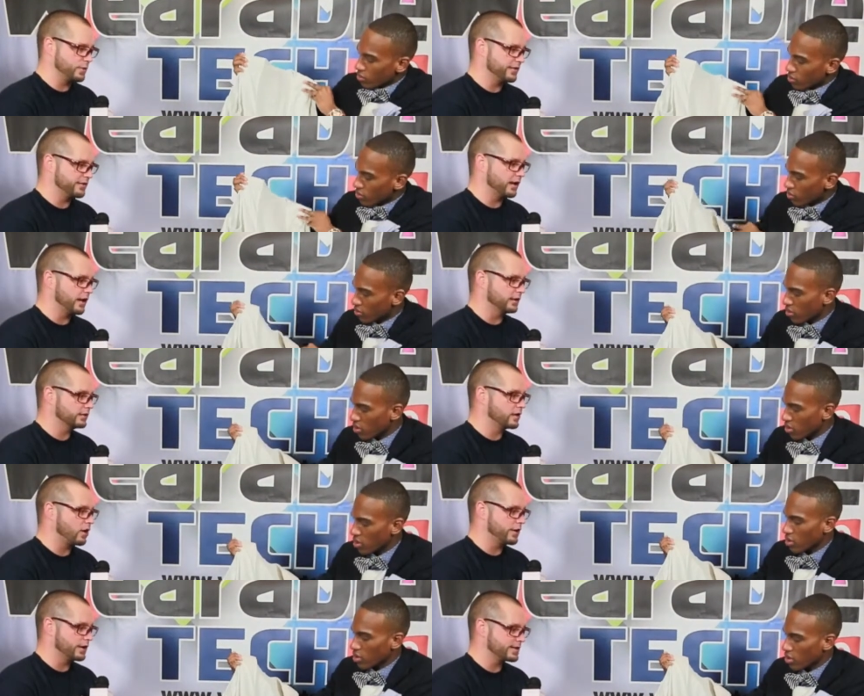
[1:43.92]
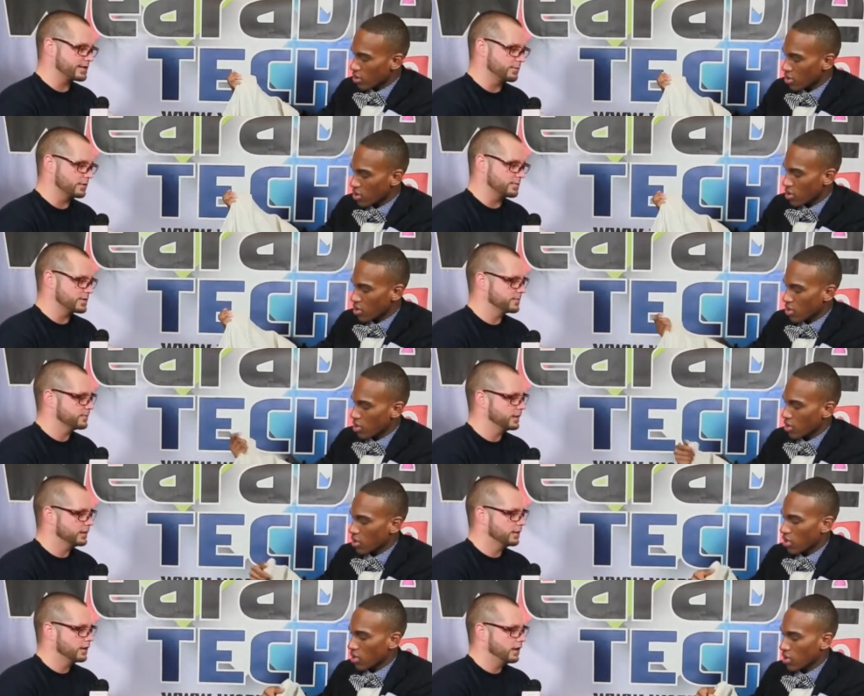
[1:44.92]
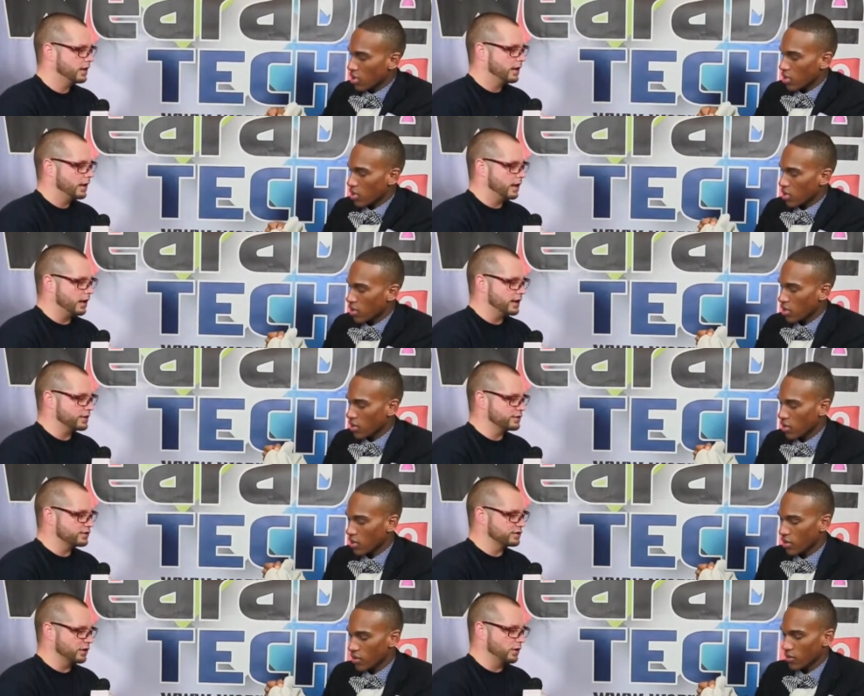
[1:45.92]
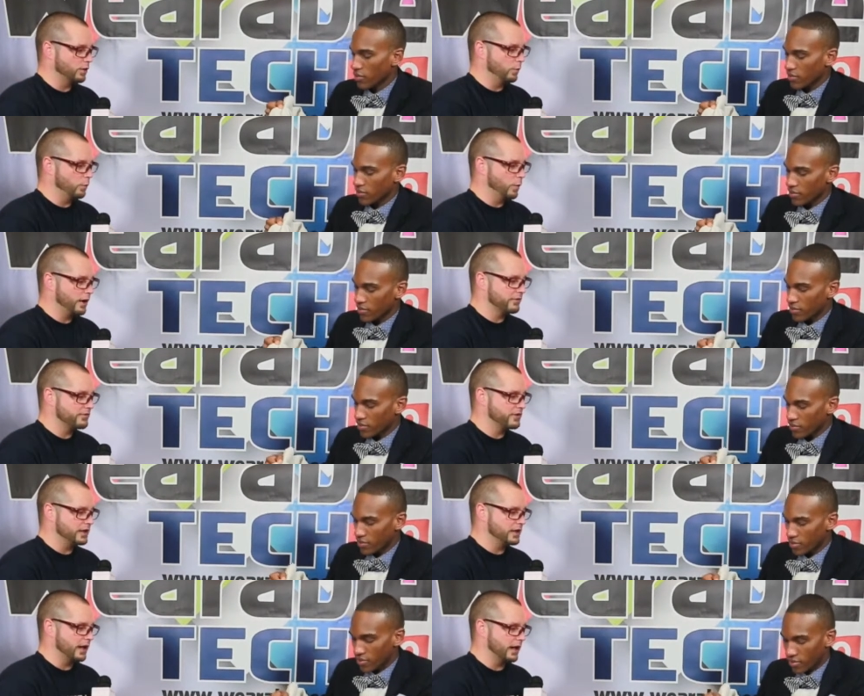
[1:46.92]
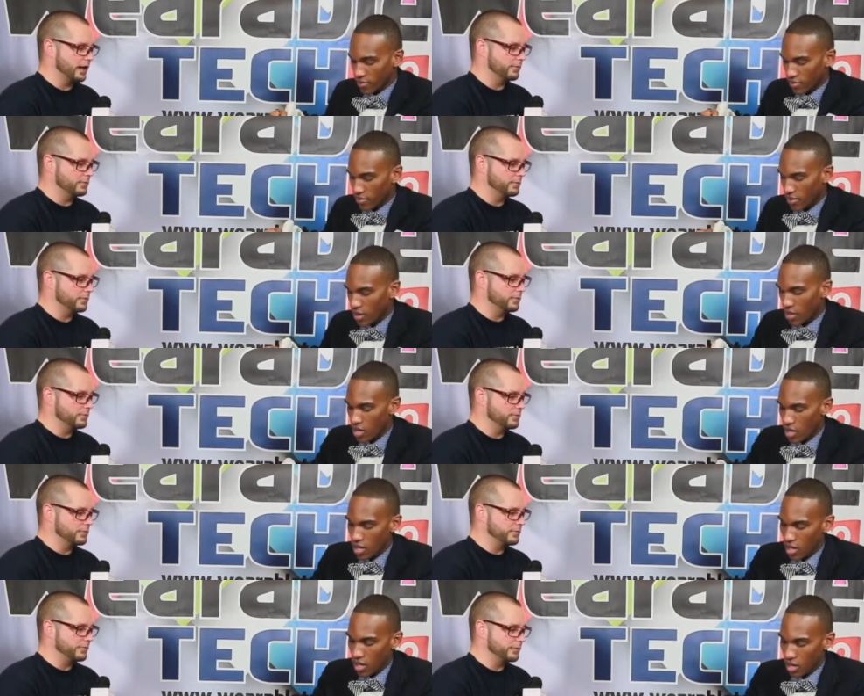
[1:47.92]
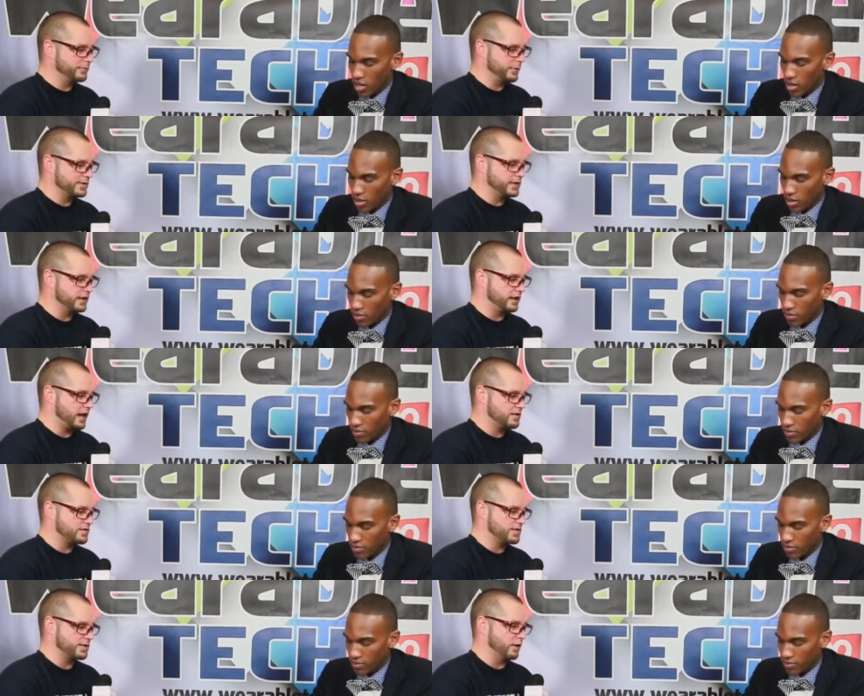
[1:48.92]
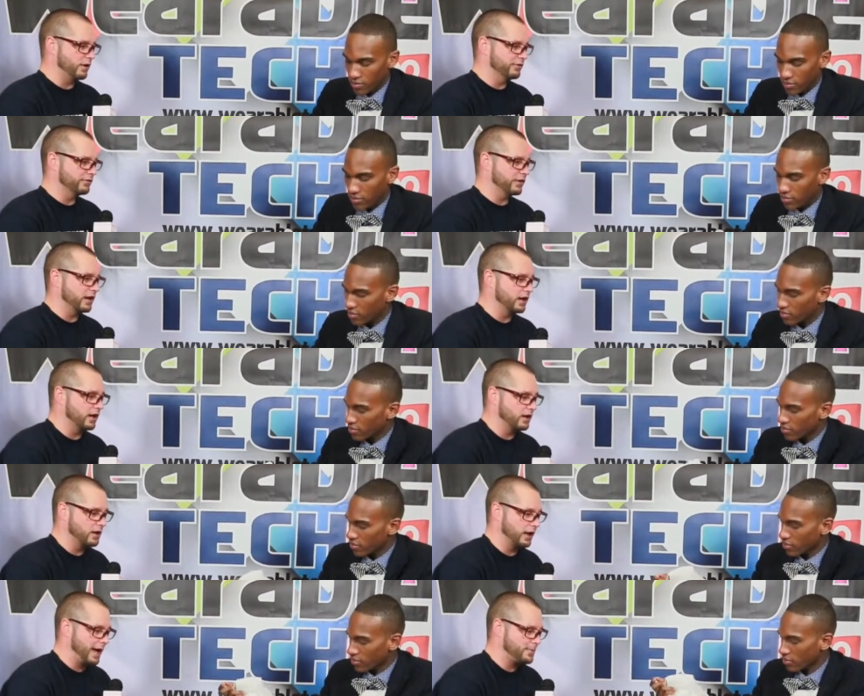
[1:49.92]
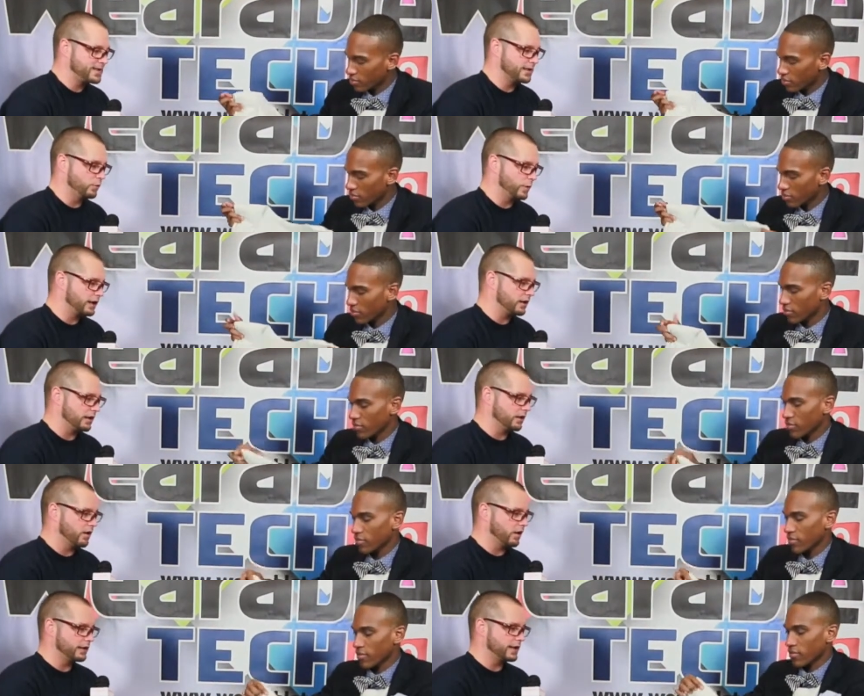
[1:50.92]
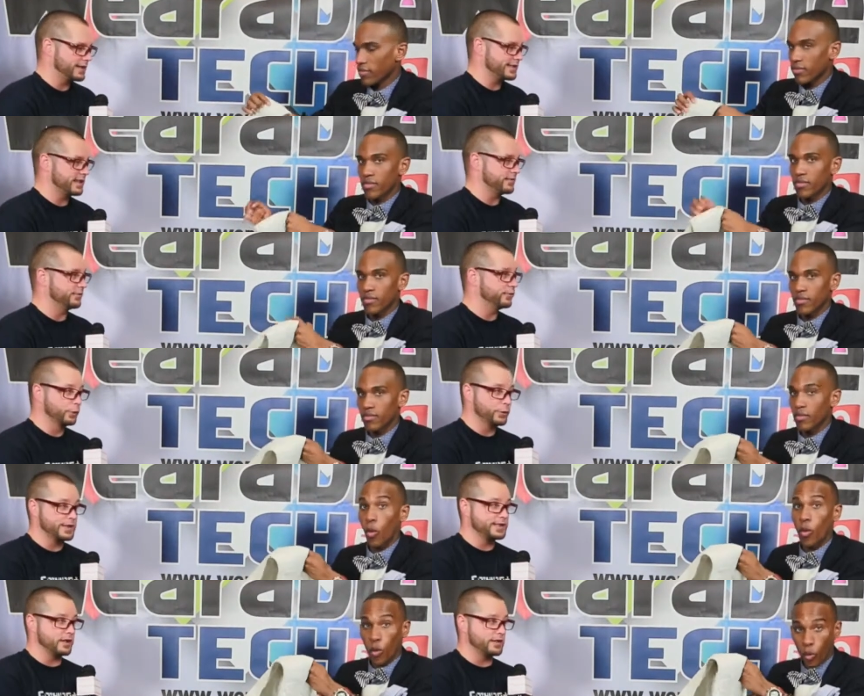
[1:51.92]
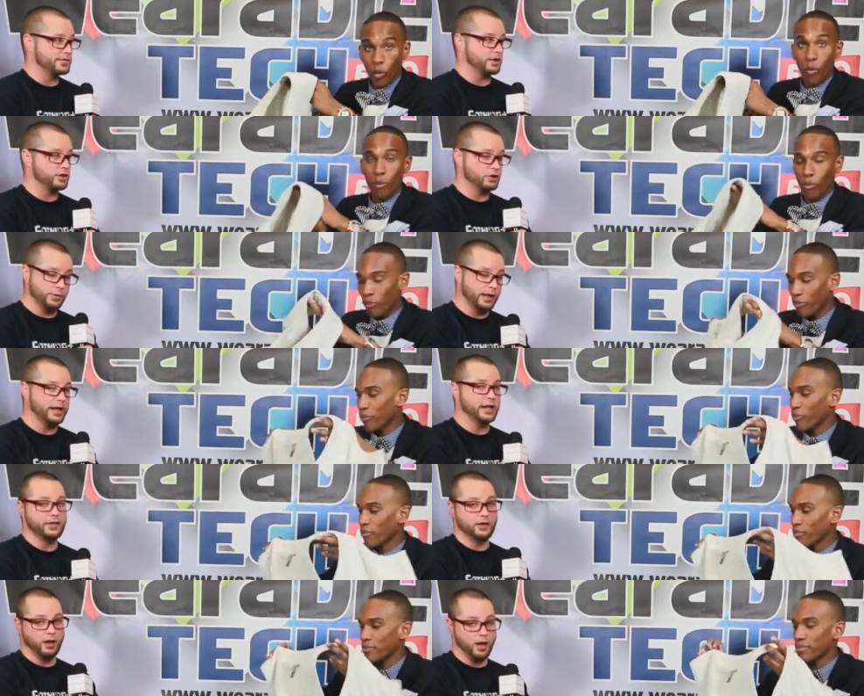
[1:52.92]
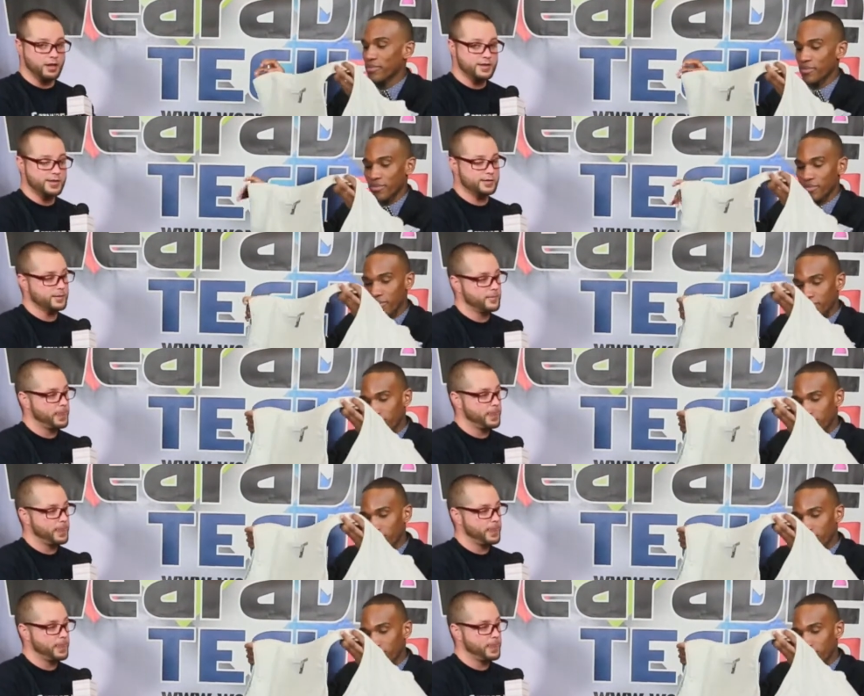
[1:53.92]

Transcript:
Speaker 1: with cardiac symptoms. so one of the first indications of a collapsing, weakening heart is that fluid starts to accumulate in the lungs.